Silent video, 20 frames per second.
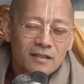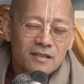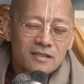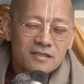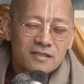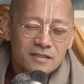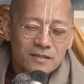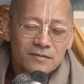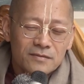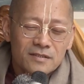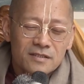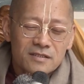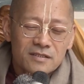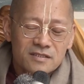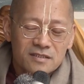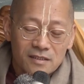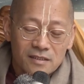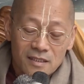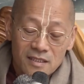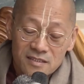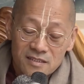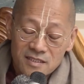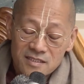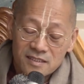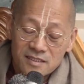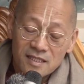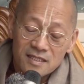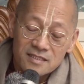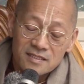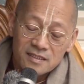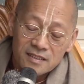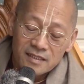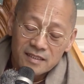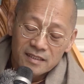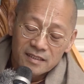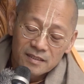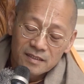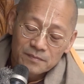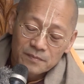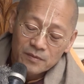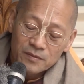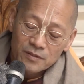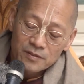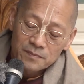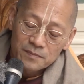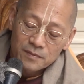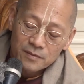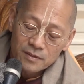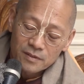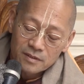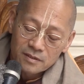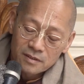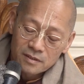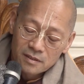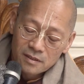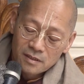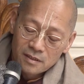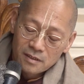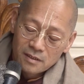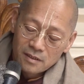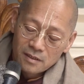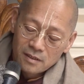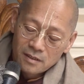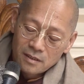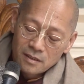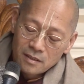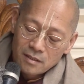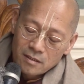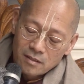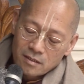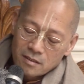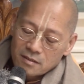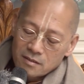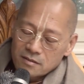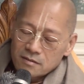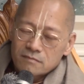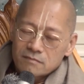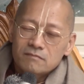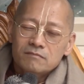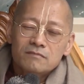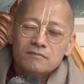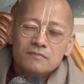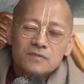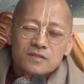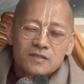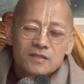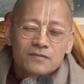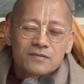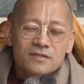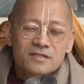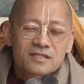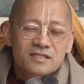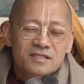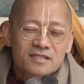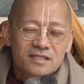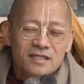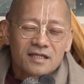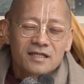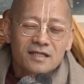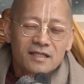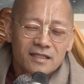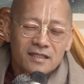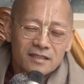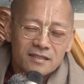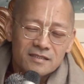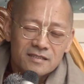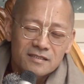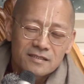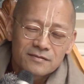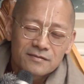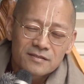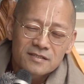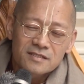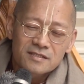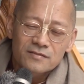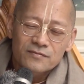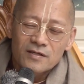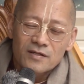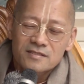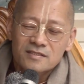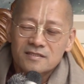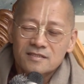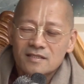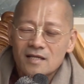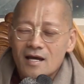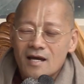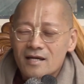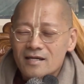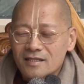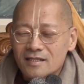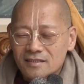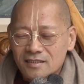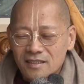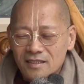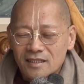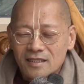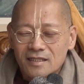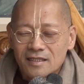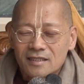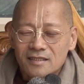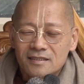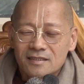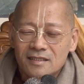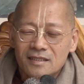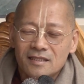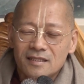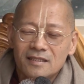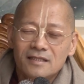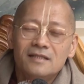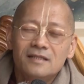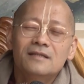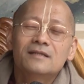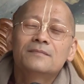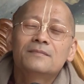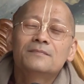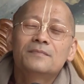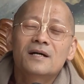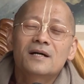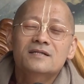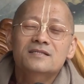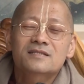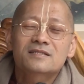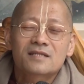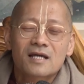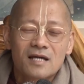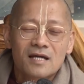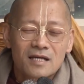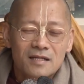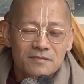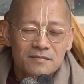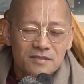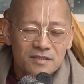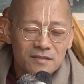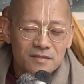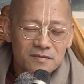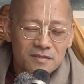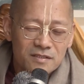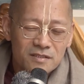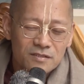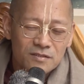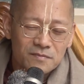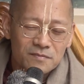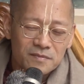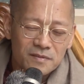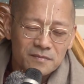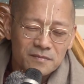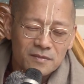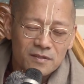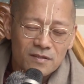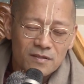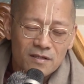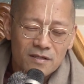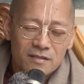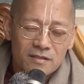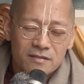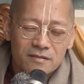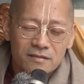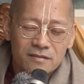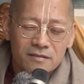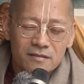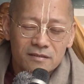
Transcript: she was, as it says here in the purport, she was singing, she was reciting the pastimes of the Supreme Lord.